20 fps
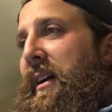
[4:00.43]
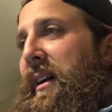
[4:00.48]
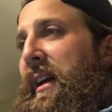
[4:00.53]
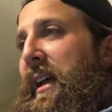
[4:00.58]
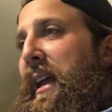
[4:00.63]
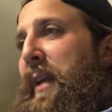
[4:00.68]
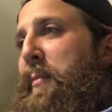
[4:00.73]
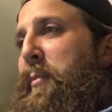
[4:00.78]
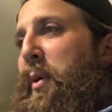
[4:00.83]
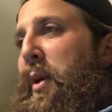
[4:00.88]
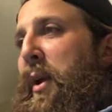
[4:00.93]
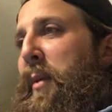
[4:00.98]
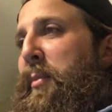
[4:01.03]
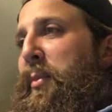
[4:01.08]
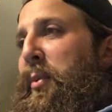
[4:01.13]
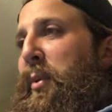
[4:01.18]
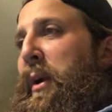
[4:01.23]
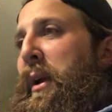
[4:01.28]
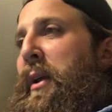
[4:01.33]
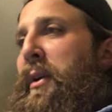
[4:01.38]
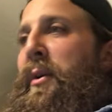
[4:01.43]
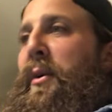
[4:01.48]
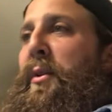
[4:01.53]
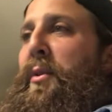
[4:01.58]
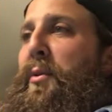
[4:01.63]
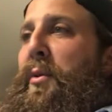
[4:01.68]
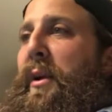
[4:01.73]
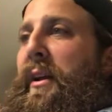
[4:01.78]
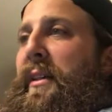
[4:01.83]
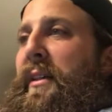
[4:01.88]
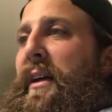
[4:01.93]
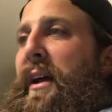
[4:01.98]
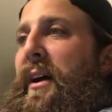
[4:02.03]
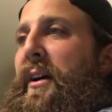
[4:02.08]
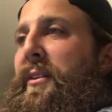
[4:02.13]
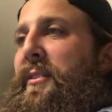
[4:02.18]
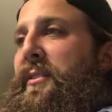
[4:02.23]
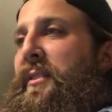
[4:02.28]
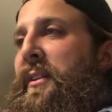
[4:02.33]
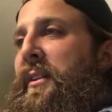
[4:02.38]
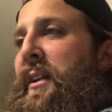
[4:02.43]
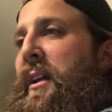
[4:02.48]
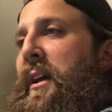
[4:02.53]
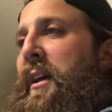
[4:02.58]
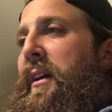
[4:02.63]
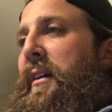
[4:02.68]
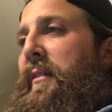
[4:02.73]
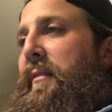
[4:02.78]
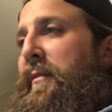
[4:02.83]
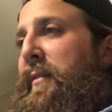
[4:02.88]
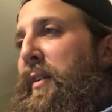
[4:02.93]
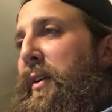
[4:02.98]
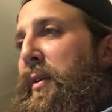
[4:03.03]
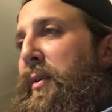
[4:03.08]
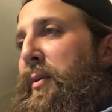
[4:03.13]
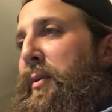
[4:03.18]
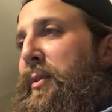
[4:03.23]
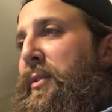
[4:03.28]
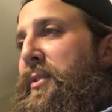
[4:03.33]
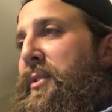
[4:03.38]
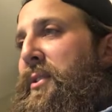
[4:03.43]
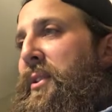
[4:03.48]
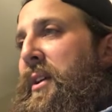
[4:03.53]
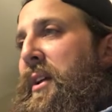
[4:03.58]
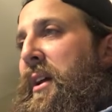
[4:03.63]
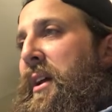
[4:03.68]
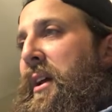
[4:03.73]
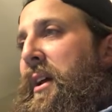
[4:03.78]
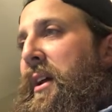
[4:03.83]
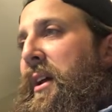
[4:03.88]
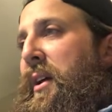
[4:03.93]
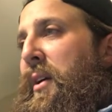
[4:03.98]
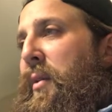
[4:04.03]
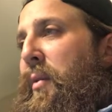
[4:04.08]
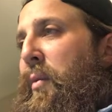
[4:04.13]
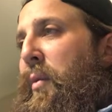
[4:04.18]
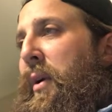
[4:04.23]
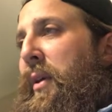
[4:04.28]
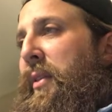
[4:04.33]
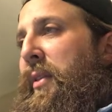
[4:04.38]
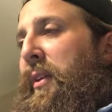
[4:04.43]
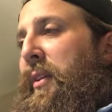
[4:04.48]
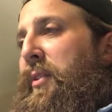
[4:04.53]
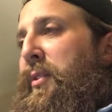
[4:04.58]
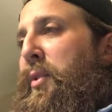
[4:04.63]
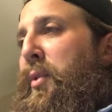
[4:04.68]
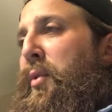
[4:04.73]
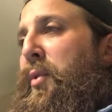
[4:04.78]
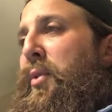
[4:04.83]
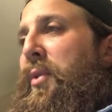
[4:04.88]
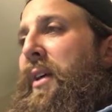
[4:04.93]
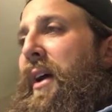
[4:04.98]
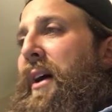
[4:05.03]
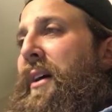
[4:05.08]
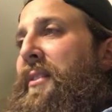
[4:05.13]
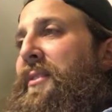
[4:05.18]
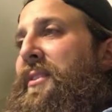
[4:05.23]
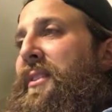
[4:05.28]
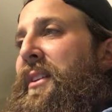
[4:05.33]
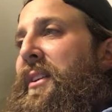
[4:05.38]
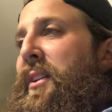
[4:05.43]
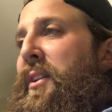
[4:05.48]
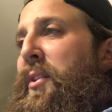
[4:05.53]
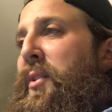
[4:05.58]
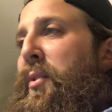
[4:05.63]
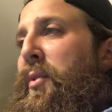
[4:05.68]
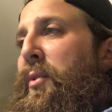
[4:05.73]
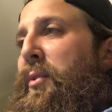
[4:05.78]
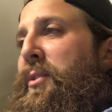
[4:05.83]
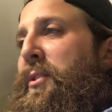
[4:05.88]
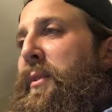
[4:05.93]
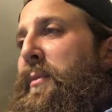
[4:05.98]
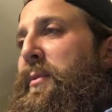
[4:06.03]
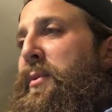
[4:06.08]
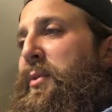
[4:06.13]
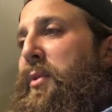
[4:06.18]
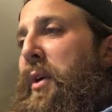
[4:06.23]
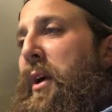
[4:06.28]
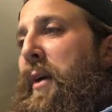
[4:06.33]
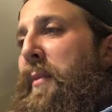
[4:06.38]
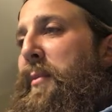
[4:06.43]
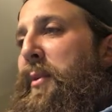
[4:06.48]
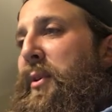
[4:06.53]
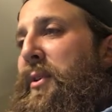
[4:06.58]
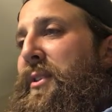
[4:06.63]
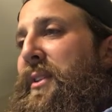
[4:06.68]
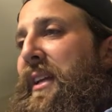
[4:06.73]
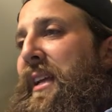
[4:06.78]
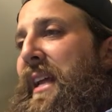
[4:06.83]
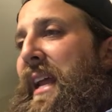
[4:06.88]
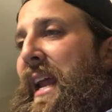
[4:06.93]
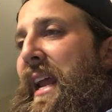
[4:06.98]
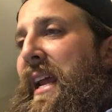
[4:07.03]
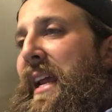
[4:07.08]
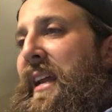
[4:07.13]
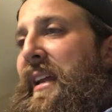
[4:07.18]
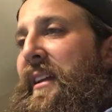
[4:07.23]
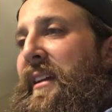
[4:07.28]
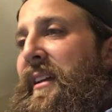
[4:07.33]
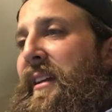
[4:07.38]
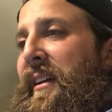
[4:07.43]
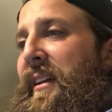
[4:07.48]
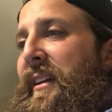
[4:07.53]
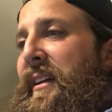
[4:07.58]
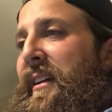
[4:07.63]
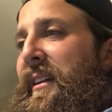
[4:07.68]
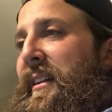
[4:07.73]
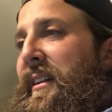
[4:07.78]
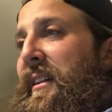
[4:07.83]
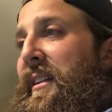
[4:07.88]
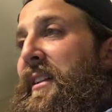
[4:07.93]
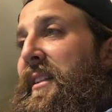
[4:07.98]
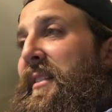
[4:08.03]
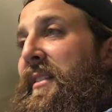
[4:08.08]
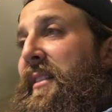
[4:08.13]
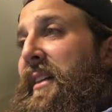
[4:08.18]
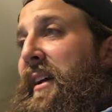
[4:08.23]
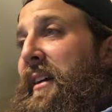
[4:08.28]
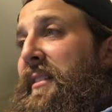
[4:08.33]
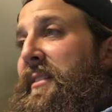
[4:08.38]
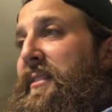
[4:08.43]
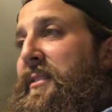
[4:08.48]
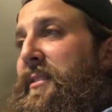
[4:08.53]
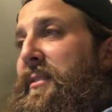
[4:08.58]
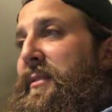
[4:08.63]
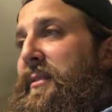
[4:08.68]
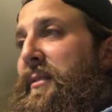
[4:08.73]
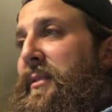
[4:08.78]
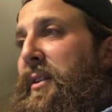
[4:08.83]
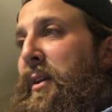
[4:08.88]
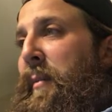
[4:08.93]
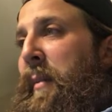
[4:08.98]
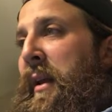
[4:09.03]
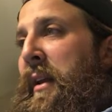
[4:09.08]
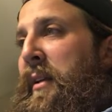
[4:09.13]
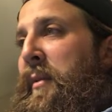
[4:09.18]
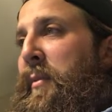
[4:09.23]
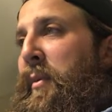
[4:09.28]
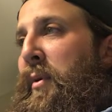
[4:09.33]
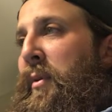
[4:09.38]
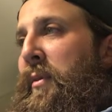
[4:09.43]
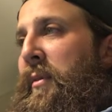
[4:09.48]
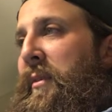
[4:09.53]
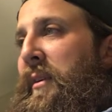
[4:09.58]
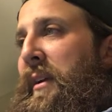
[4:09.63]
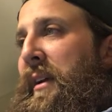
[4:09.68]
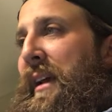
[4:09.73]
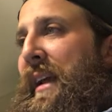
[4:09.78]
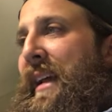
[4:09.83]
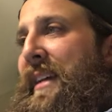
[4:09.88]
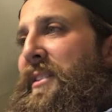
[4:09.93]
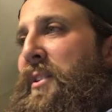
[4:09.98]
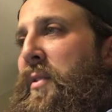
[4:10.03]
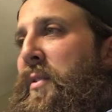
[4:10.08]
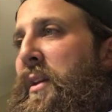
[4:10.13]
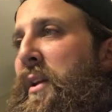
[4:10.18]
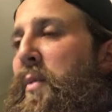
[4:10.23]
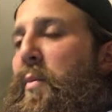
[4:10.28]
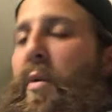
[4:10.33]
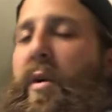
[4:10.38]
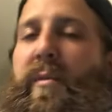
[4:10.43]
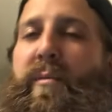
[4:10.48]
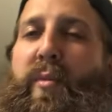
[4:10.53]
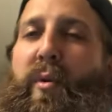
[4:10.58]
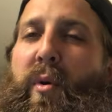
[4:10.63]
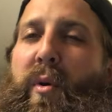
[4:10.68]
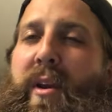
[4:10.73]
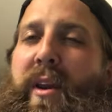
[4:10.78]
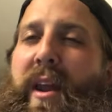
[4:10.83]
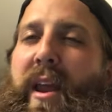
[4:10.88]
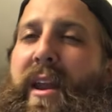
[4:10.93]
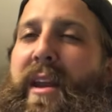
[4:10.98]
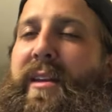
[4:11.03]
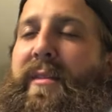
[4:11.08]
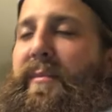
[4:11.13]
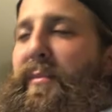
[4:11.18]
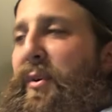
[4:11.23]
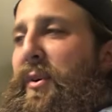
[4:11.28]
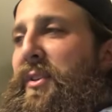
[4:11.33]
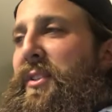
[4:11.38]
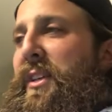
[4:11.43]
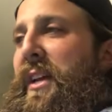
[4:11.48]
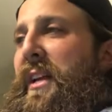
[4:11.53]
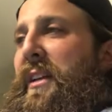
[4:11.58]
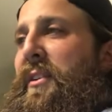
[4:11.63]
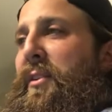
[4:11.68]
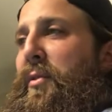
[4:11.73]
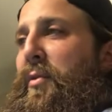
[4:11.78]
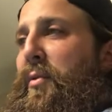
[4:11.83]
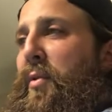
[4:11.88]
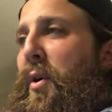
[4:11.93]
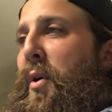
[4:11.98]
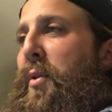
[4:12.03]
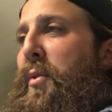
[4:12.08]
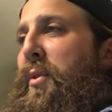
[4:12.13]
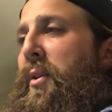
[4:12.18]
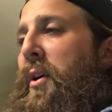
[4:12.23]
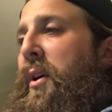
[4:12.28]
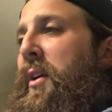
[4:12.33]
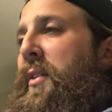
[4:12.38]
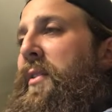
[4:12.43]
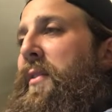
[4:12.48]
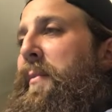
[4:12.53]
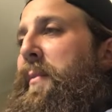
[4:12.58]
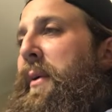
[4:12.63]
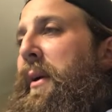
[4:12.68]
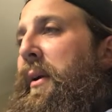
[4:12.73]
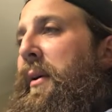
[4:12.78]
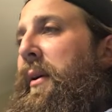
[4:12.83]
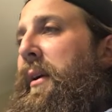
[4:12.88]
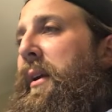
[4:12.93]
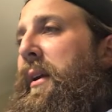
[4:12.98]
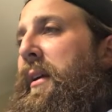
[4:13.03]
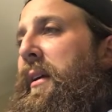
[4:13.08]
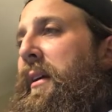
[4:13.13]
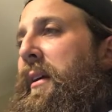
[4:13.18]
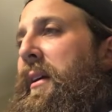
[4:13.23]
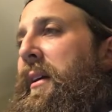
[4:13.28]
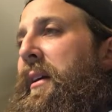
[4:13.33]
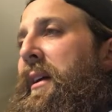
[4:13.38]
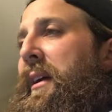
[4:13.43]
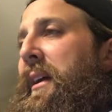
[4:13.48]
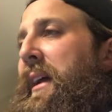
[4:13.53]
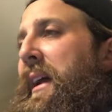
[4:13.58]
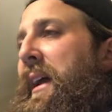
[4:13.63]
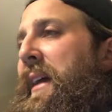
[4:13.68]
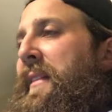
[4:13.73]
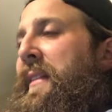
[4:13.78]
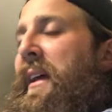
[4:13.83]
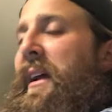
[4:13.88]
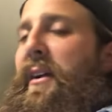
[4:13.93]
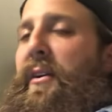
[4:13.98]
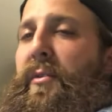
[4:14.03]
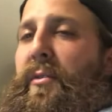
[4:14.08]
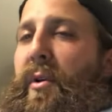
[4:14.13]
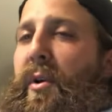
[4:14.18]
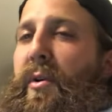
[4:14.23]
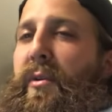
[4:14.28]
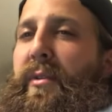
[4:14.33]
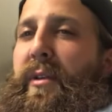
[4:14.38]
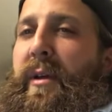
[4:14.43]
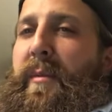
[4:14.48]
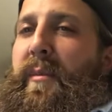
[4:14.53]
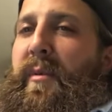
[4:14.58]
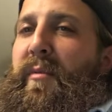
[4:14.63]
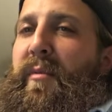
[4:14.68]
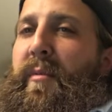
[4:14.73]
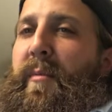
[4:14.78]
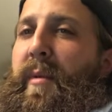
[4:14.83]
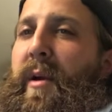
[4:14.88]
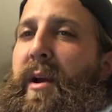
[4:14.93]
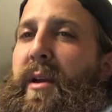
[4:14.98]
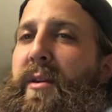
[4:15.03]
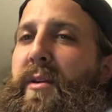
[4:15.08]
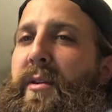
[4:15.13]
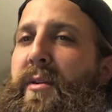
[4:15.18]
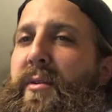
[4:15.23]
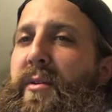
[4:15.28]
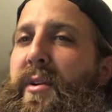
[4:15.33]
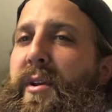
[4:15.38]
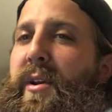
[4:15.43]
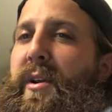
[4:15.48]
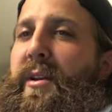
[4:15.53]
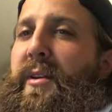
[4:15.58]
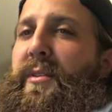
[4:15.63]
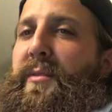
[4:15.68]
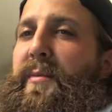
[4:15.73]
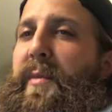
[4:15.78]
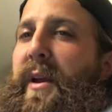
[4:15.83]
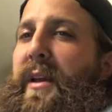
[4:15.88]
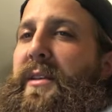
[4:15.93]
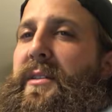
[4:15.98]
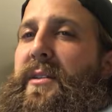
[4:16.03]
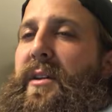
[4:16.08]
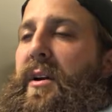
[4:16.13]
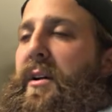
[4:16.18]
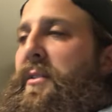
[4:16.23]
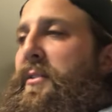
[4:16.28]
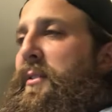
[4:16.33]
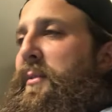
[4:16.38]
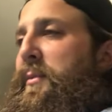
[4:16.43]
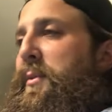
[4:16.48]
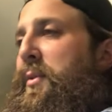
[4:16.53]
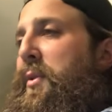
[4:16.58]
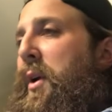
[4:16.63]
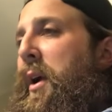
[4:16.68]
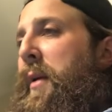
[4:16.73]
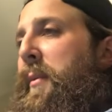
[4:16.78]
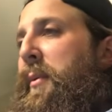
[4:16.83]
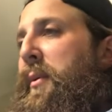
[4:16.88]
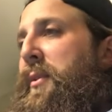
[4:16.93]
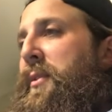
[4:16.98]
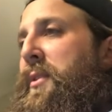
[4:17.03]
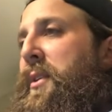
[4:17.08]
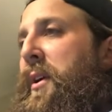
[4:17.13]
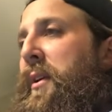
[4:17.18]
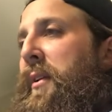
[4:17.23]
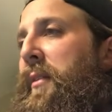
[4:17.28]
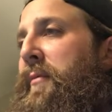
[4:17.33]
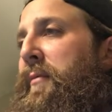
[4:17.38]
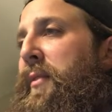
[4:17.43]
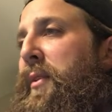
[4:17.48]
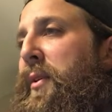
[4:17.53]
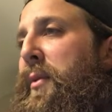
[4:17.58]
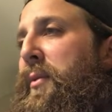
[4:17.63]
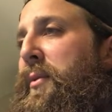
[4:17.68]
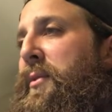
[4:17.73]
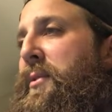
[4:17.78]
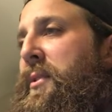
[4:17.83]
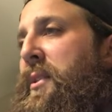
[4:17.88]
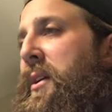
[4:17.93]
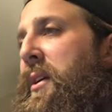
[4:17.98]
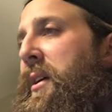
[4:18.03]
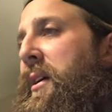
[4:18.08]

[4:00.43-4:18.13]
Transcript: he put up 303,000 views with 2,000 new subscribers gained. That's commendable. It's only 1.8% growth on the period, and that growth, let me remind you, is based on subscribers, not on views.